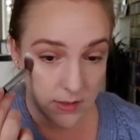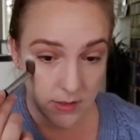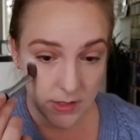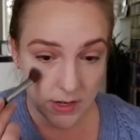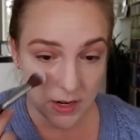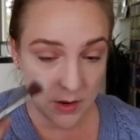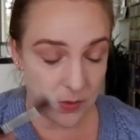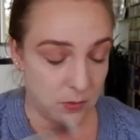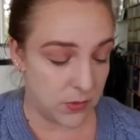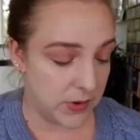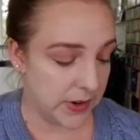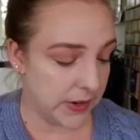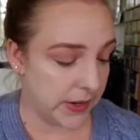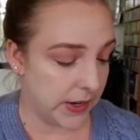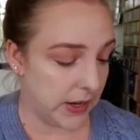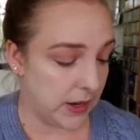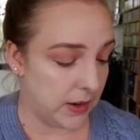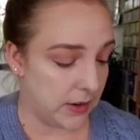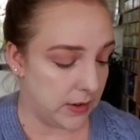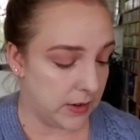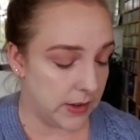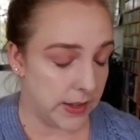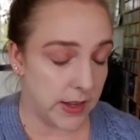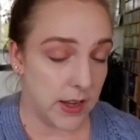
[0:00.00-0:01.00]
that I
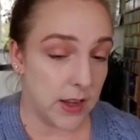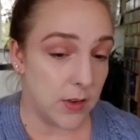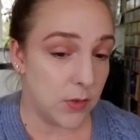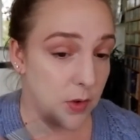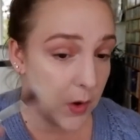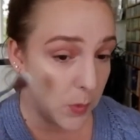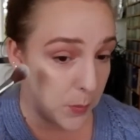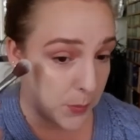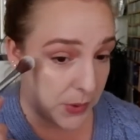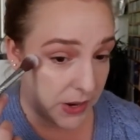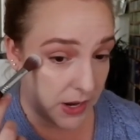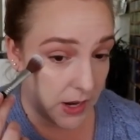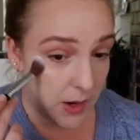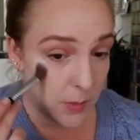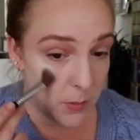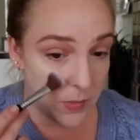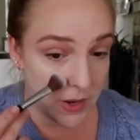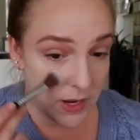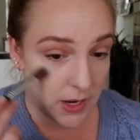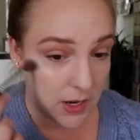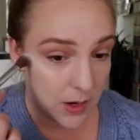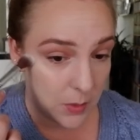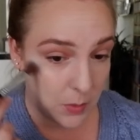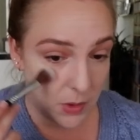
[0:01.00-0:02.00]
really, like if you're
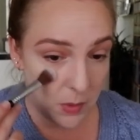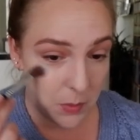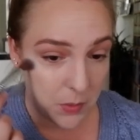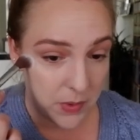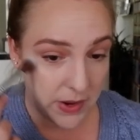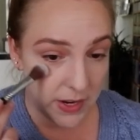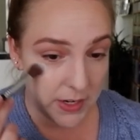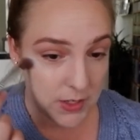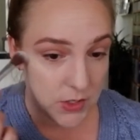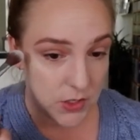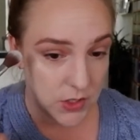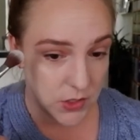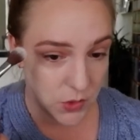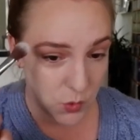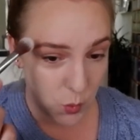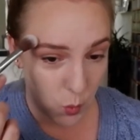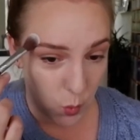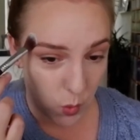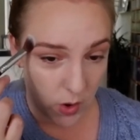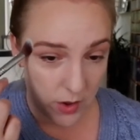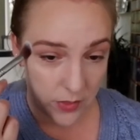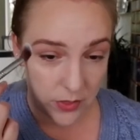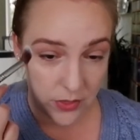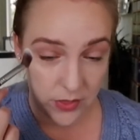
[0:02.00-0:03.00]
making me pick just
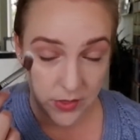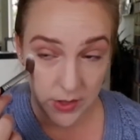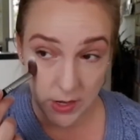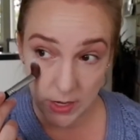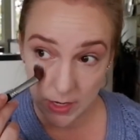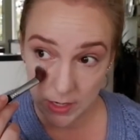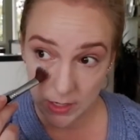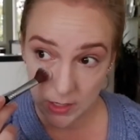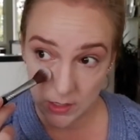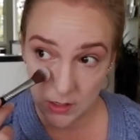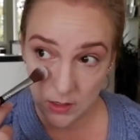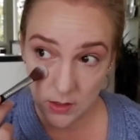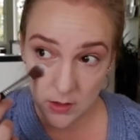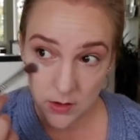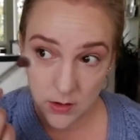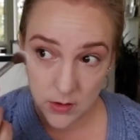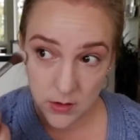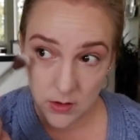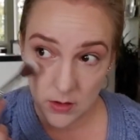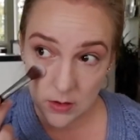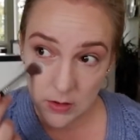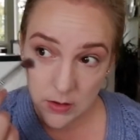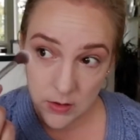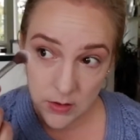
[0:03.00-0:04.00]
one thing,
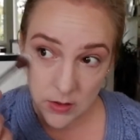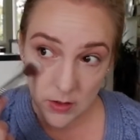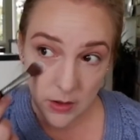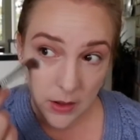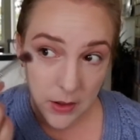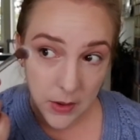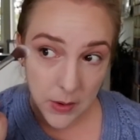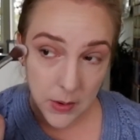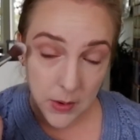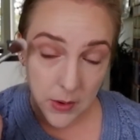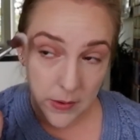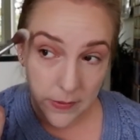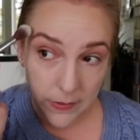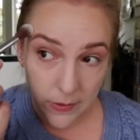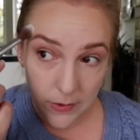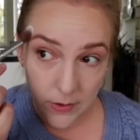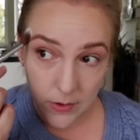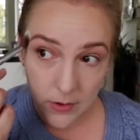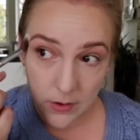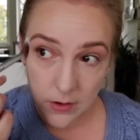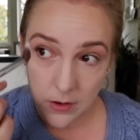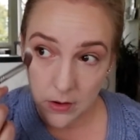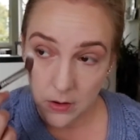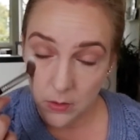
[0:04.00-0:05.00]

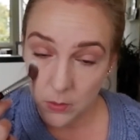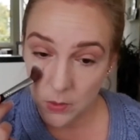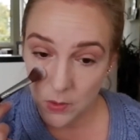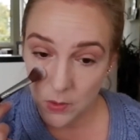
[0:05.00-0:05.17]
oh,